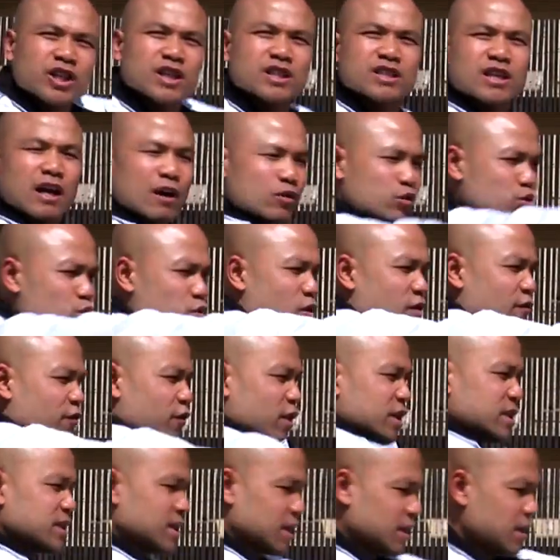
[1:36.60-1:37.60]
sao throw, for
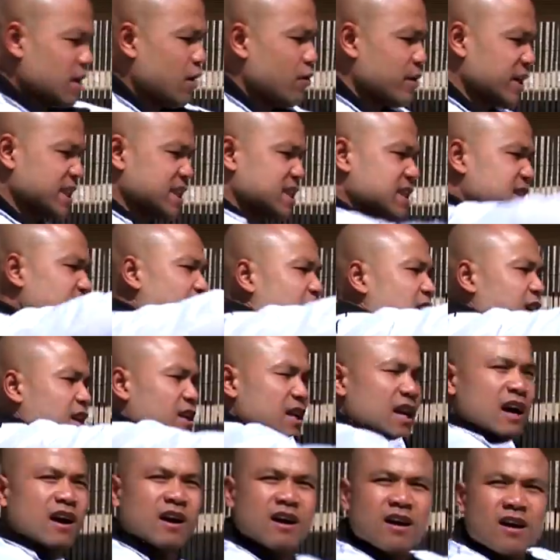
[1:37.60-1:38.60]
instance, know exactly
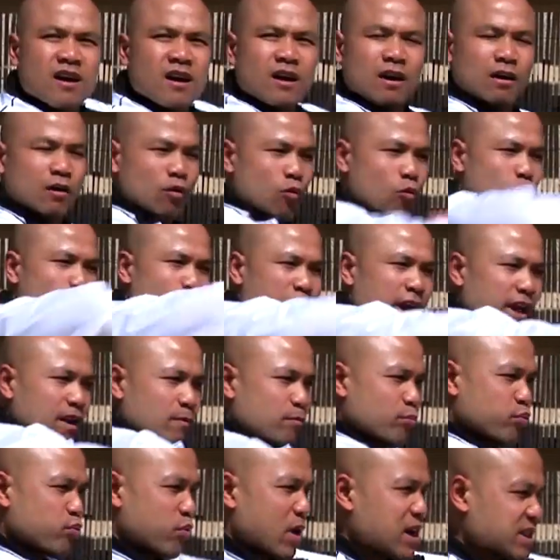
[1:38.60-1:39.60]
where to
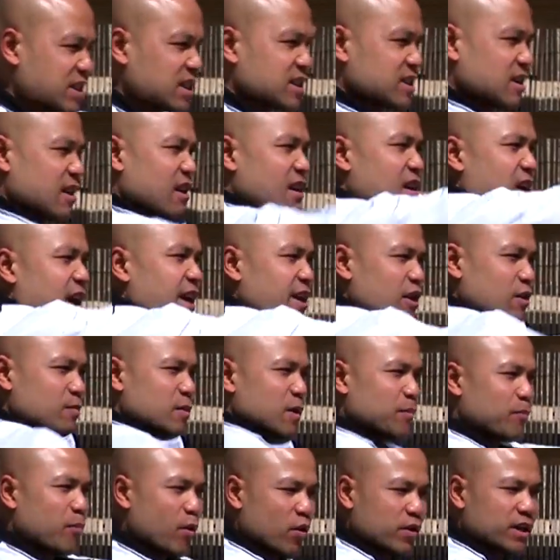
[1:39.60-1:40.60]
practice the line of the
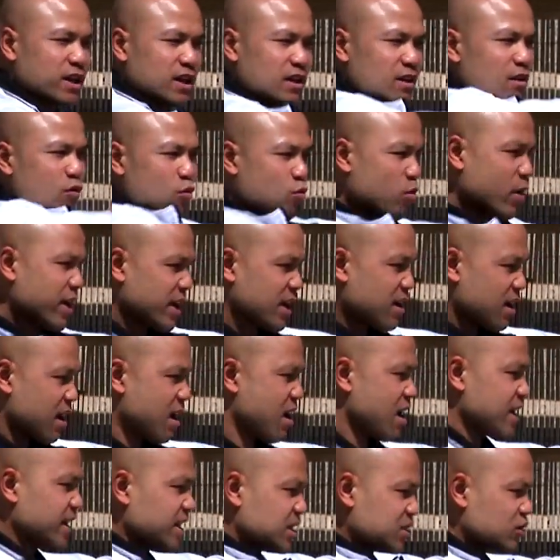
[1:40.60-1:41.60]
body, know where the
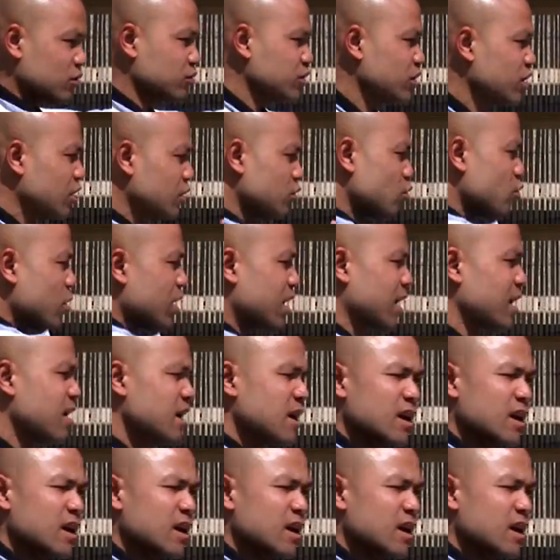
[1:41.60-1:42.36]
hand is, so you can work.